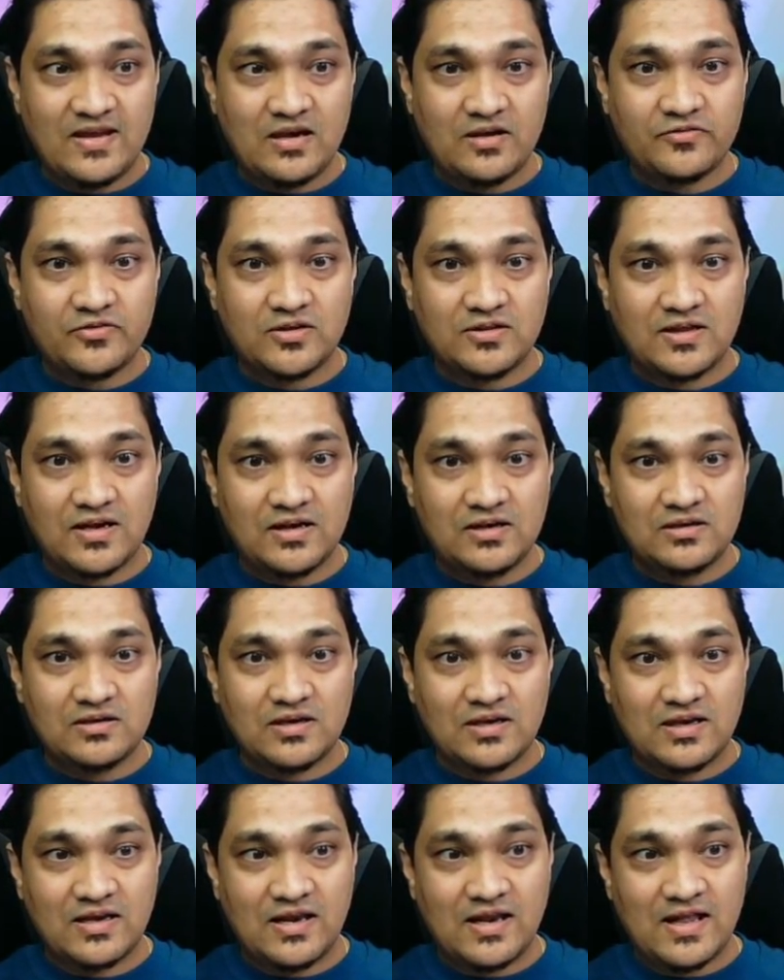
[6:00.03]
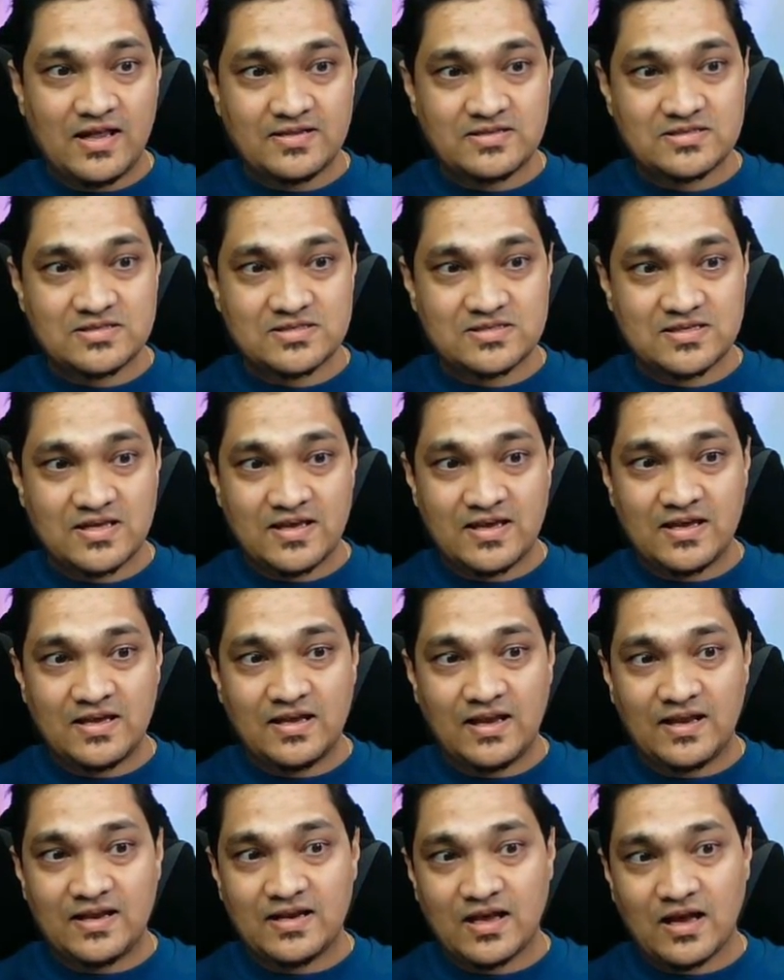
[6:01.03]
after that, let's say
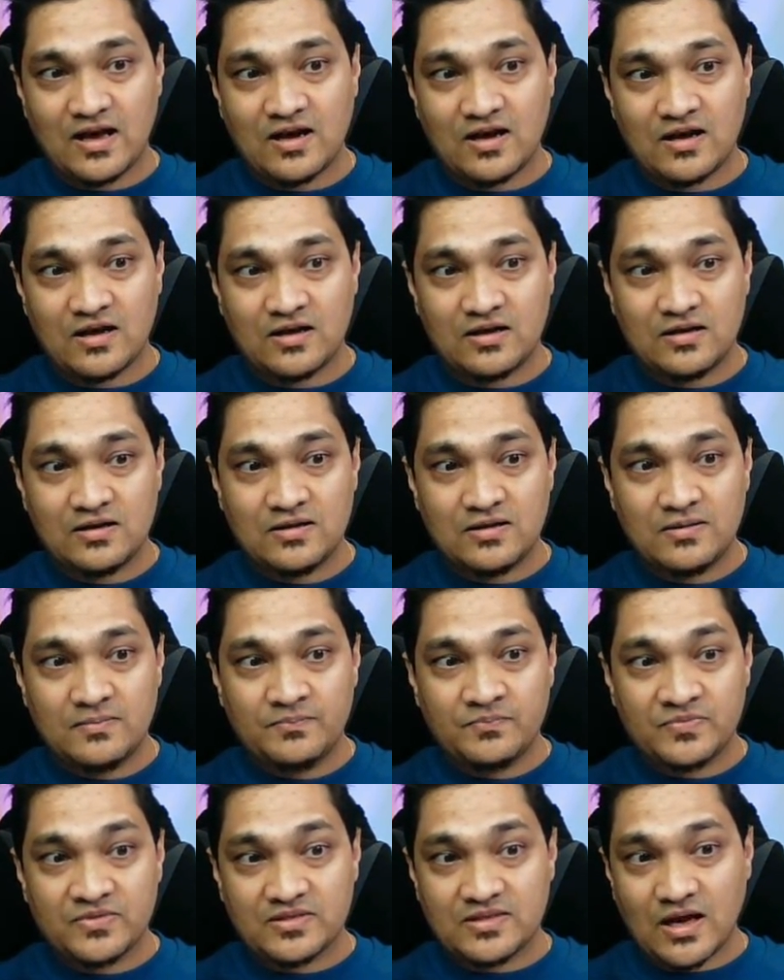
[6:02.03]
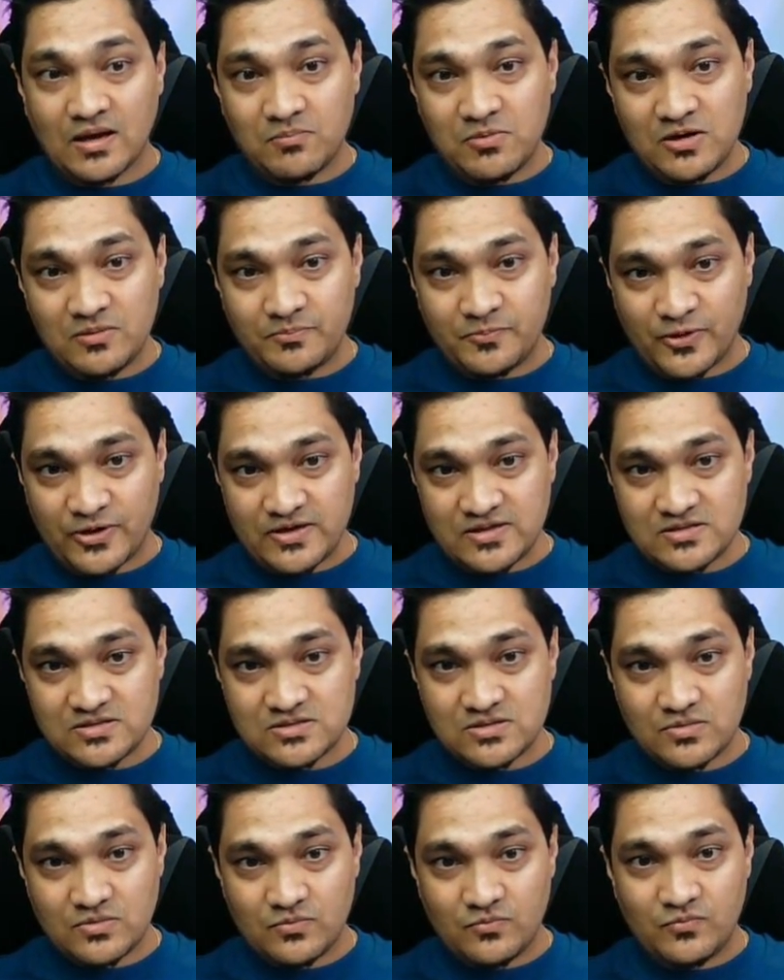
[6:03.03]
in a double press,
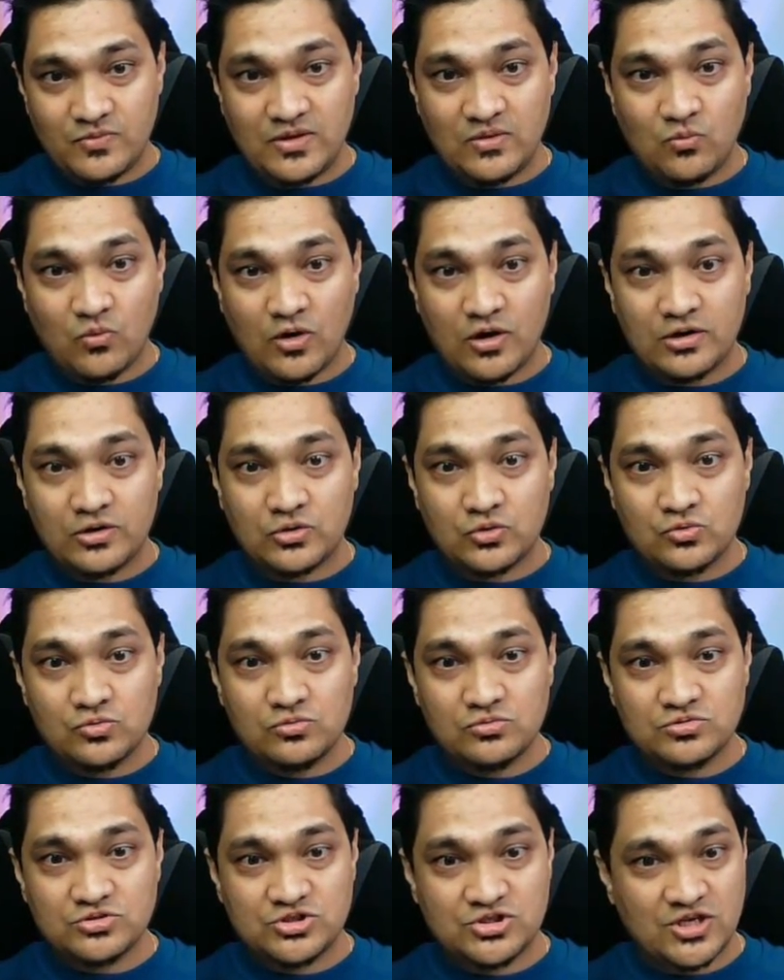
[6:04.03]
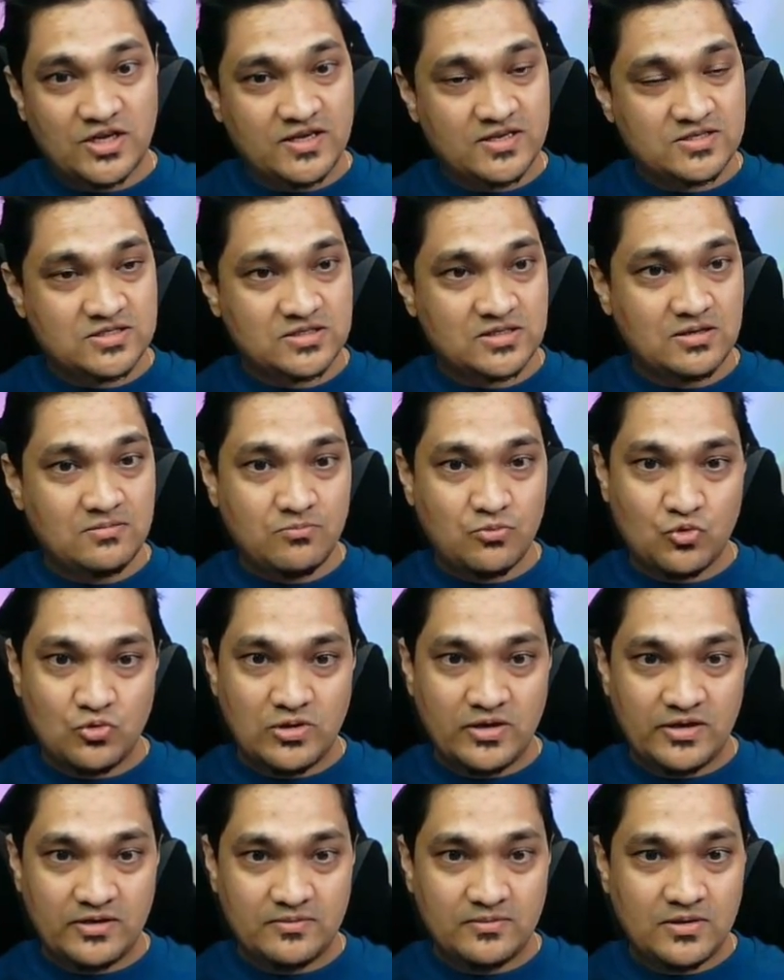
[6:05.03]
we want to change the
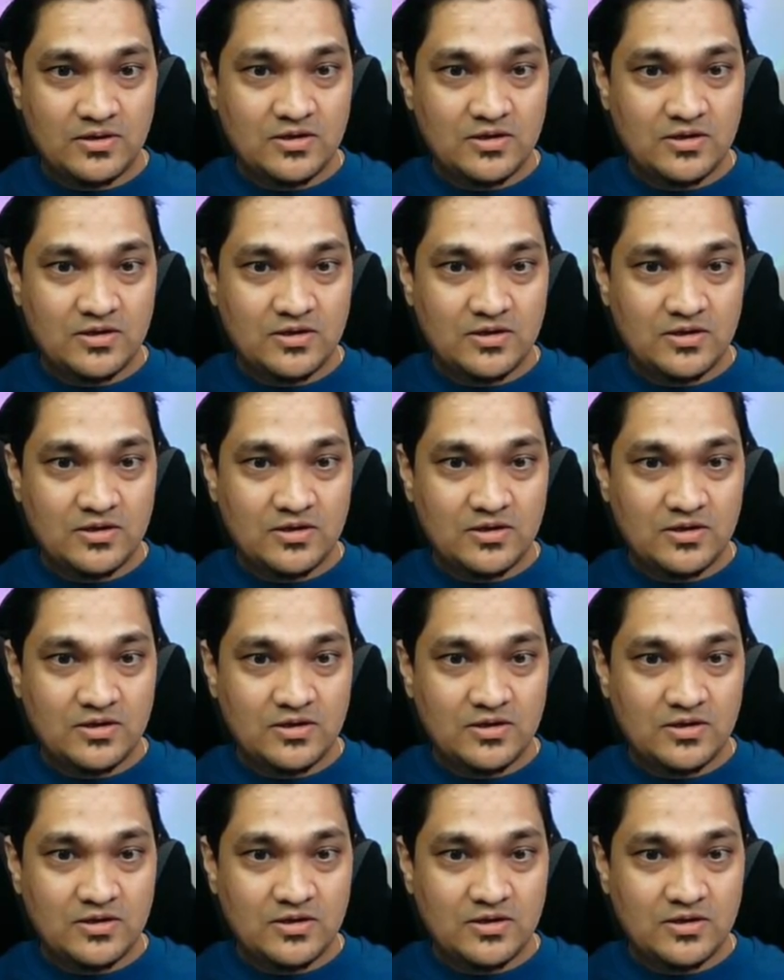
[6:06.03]
Boolean.